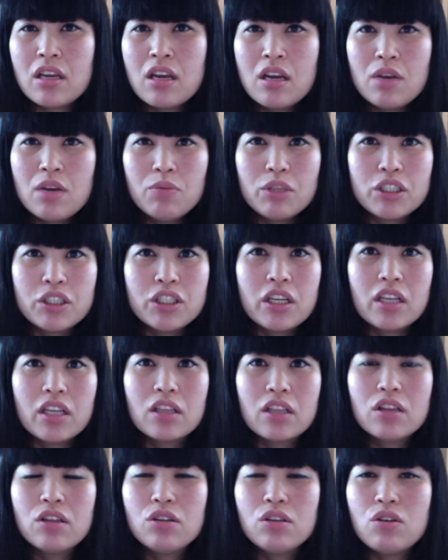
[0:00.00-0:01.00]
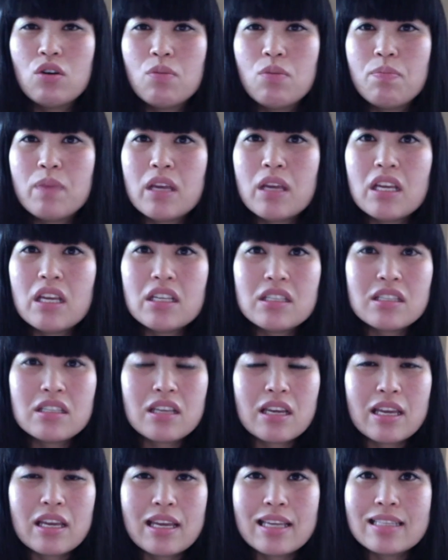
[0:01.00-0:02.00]
which include
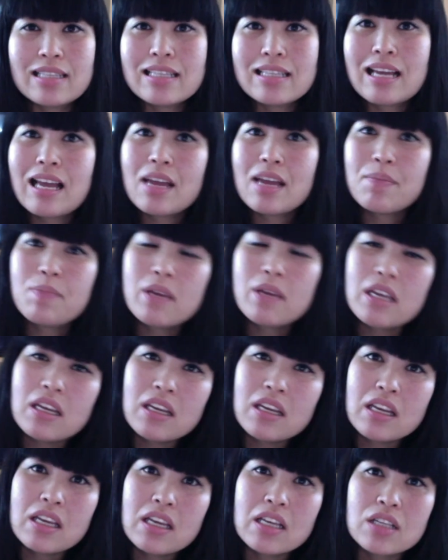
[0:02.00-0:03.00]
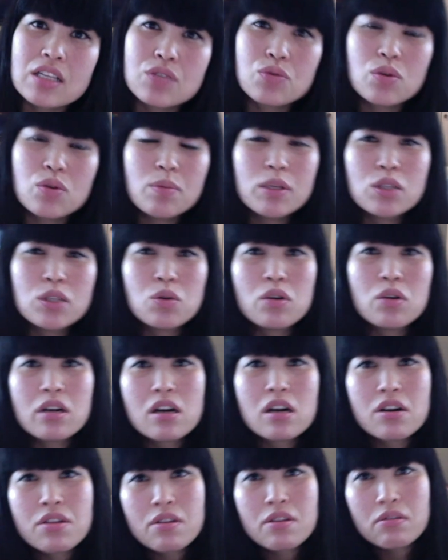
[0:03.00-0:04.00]
obesity, diabetes, rheumatoid
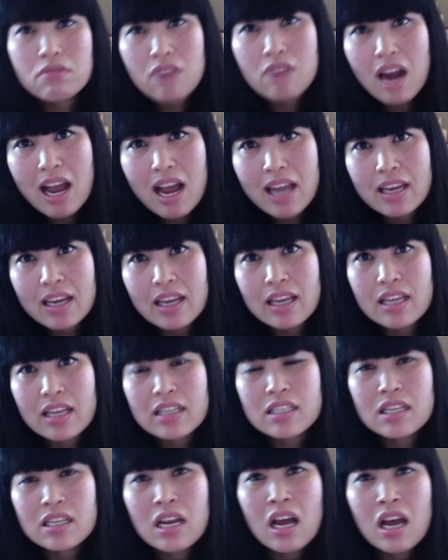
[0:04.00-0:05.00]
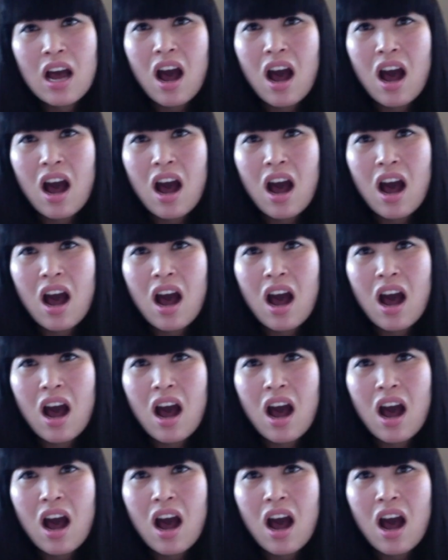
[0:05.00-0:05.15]
arthritis,